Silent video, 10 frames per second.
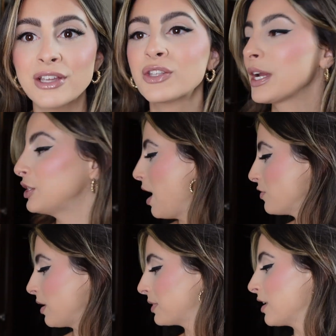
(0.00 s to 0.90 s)
So I do have
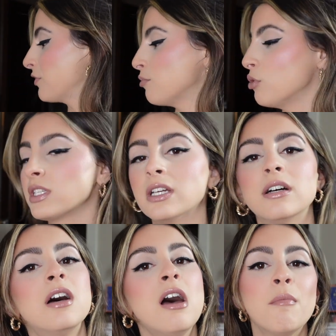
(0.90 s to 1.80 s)
some stuff from Ulta,
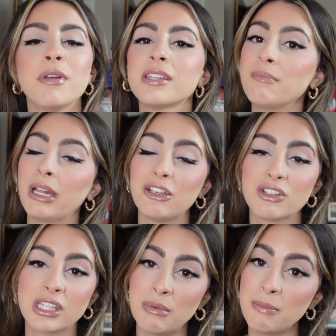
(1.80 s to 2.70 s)
but this is mainly
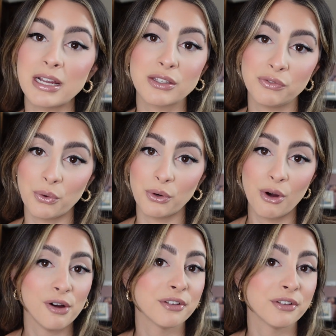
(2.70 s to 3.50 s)
just going to be my Sephora haul.